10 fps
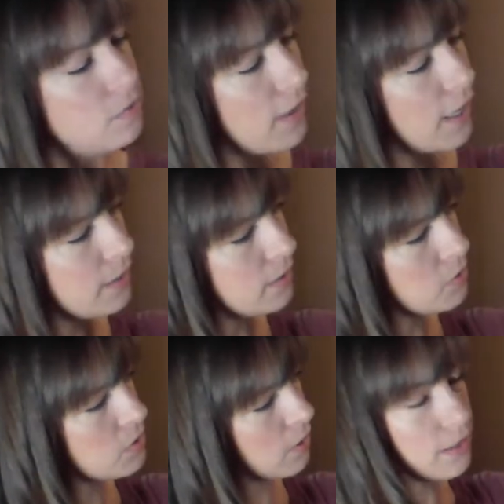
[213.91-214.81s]
finding
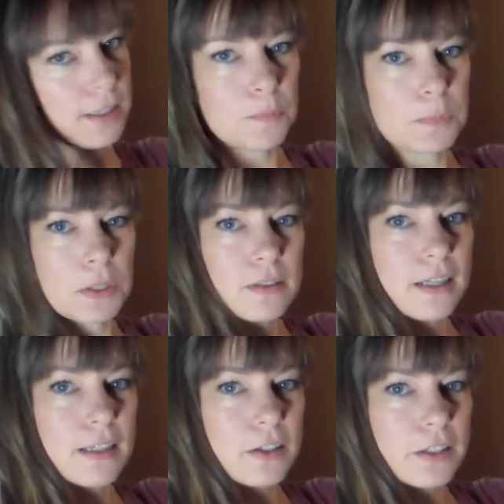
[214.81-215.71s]
your starting number.
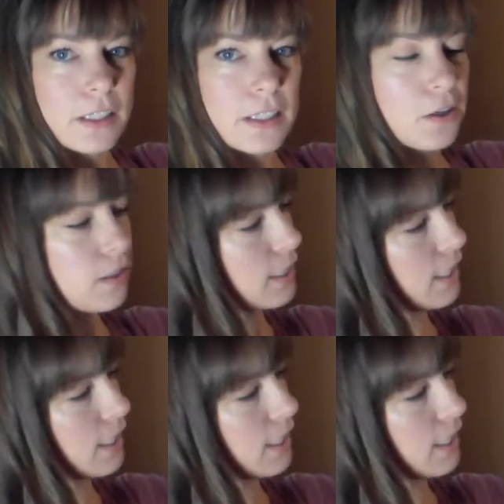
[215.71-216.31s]
Like here, you're going to start